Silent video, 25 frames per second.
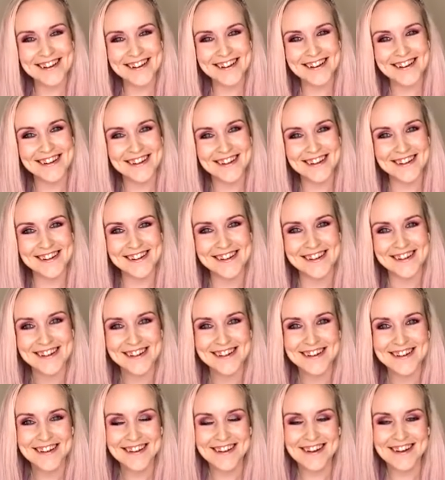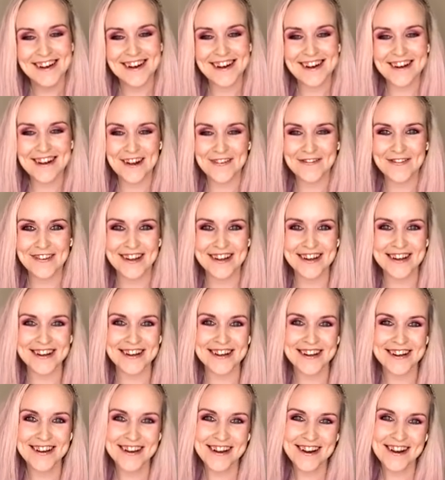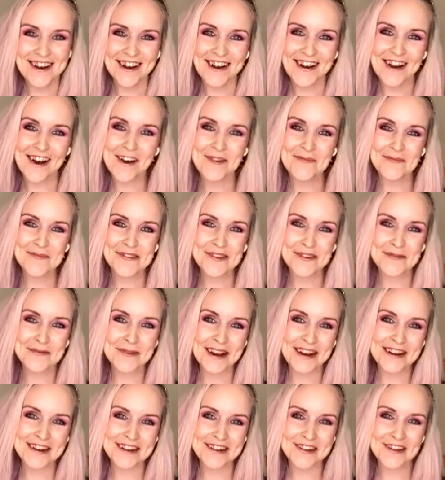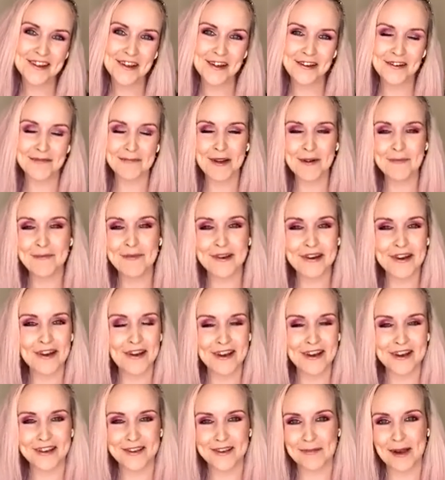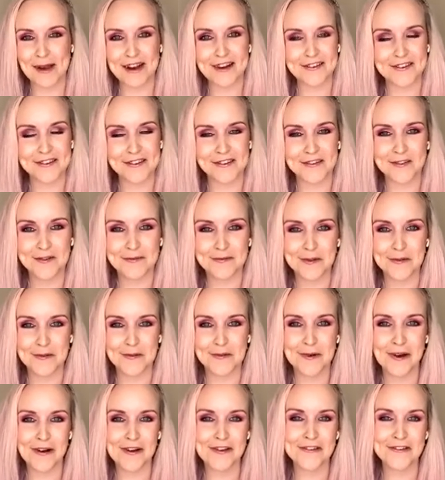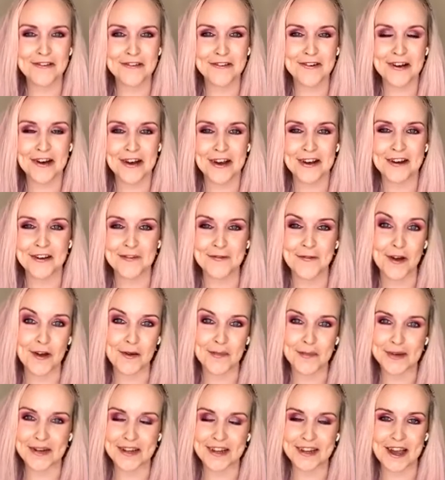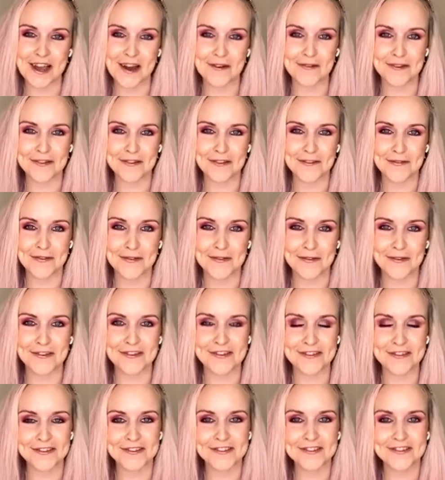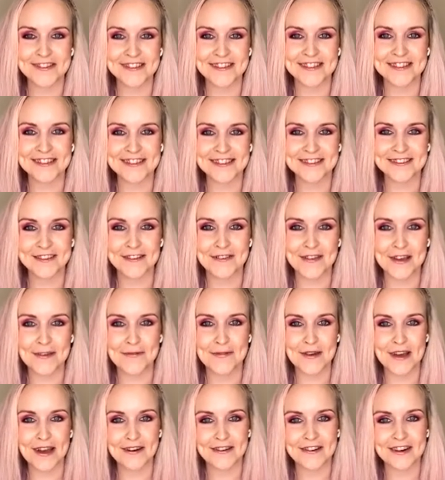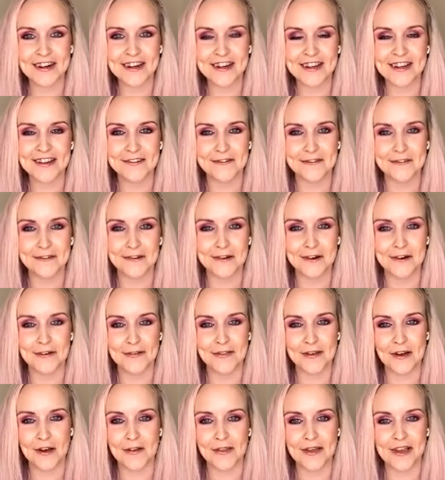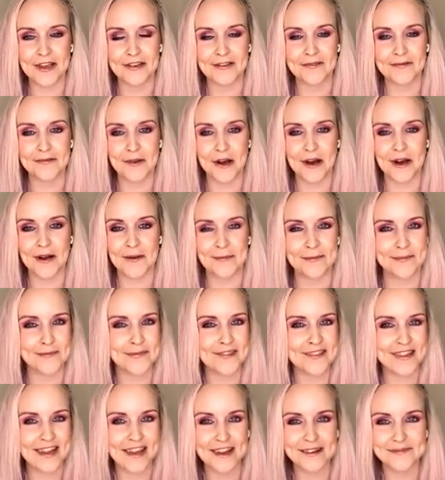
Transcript: I love it. So when we're like back to normal, what are your kind of opening hours of your stores? Do they vary, or are they set?